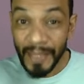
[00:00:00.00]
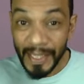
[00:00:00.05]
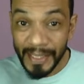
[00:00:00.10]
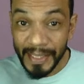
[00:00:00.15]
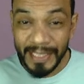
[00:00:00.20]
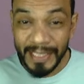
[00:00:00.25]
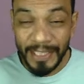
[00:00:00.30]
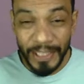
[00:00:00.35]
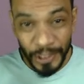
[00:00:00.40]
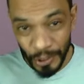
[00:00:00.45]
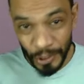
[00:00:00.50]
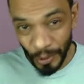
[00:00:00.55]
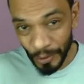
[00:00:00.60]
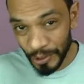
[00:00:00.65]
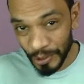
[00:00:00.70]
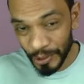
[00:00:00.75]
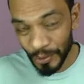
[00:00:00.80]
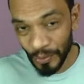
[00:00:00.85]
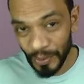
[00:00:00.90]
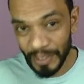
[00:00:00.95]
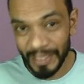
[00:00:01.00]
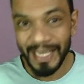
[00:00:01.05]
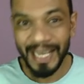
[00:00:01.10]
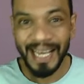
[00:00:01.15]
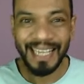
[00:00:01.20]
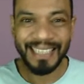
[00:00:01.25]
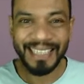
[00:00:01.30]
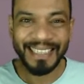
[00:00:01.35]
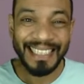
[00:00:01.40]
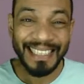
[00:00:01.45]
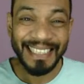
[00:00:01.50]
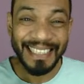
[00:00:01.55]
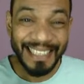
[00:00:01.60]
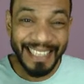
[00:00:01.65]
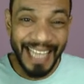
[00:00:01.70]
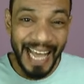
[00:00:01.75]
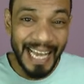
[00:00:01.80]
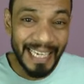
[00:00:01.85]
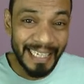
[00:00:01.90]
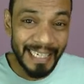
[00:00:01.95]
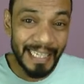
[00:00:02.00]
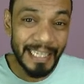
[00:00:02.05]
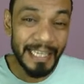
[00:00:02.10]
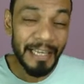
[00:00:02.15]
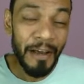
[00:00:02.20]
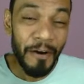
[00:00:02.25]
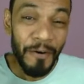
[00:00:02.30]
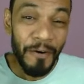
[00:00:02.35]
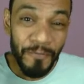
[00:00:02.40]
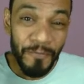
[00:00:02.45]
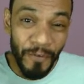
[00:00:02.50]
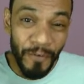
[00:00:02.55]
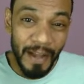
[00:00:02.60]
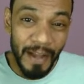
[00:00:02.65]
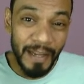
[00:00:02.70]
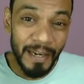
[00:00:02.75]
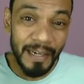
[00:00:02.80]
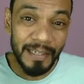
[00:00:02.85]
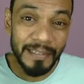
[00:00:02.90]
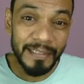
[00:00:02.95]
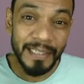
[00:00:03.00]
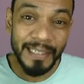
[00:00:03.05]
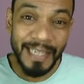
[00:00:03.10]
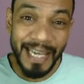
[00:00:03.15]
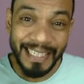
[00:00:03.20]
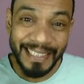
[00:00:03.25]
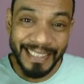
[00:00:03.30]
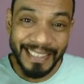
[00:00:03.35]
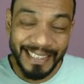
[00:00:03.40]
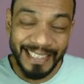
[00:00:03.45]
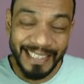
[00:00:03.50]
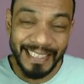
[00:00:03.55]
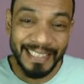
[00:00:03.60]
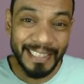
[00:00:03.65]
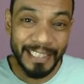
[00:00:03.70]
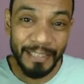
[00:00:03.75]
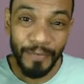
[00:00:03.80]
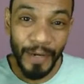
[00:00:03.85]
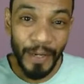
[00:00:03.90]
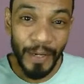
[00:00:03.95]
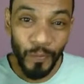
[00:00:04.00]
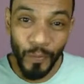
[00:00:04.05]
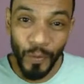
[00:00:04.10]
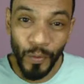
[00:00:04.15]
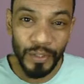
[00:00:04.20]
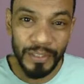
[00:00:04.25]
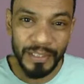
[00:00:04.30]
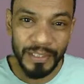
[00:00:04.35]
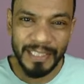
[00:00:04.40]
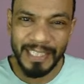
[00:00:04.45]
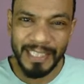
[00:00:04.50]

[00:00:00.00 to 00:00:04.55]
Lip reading: This short story has exactly 565 words.